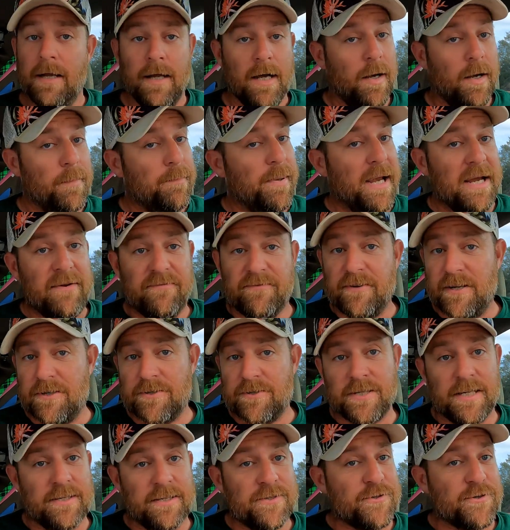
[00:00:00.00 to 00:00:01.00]
a bait
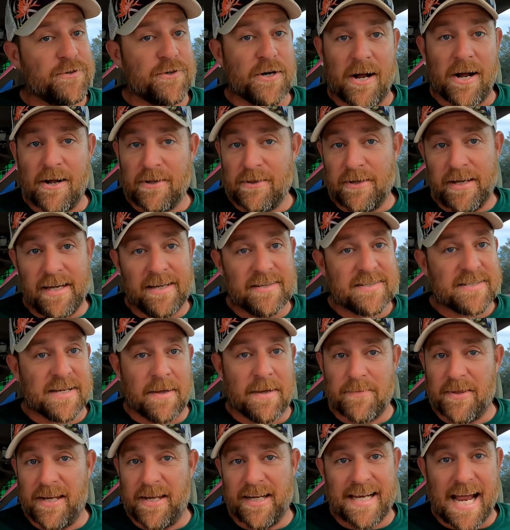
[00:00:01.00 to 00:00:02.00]
fish that's struggling,
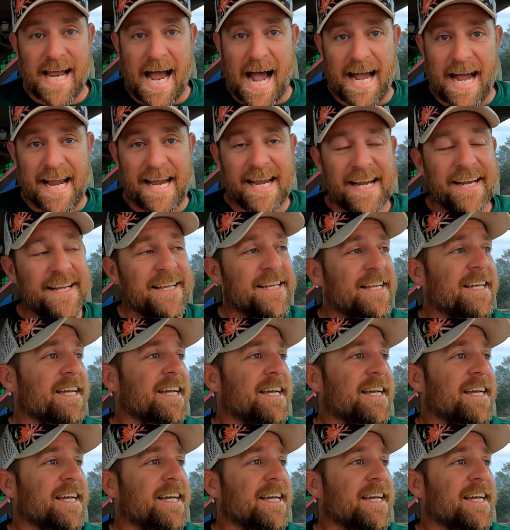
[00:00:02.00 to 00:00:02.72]
something dying.